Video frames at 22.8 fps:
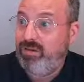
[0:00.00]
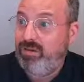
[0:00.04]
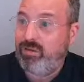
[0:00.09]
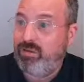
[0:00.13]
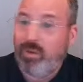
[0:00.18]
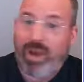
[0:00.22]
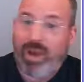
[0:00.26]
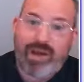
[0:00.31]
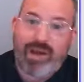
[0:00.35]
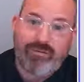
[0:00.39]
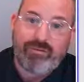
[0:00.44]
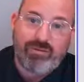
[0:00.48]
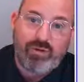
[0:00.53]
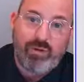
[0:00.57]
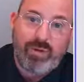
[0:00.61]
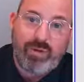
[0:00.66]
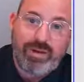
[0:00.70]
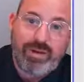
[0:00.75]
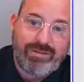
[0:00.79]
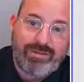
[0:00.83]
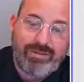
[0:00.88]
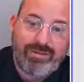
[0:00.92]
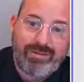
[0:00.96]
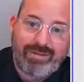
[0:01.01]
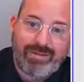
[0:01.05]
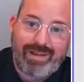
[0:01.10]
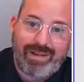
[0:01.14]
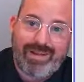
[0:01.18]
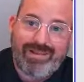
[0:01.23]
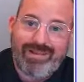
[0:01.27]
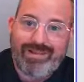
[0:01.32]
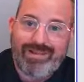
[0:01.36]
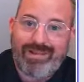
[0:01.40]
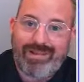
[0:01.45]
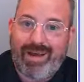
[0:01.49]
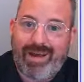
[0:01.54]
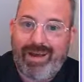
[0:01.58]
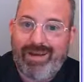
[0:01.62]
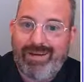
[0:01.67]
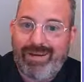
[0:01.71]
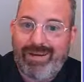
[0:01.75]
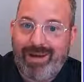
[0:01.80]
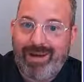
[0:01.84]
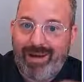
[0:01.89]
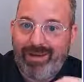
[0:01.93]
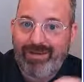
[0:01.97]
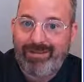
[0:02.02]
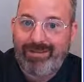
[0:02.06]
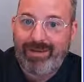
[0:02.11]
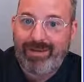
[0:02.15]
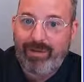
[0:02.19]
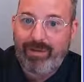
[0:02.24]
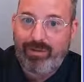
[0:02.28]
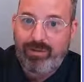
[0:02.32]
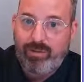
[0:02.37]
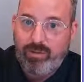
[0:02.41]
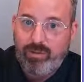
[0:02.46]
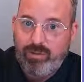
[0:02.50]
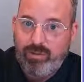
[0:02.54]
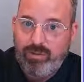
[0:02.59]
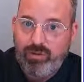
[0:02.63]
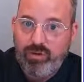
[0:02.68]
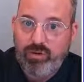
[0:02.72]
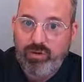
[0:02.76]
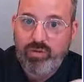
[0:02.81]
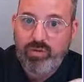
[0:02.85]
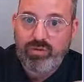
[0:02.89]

So after you insert that slide content, the new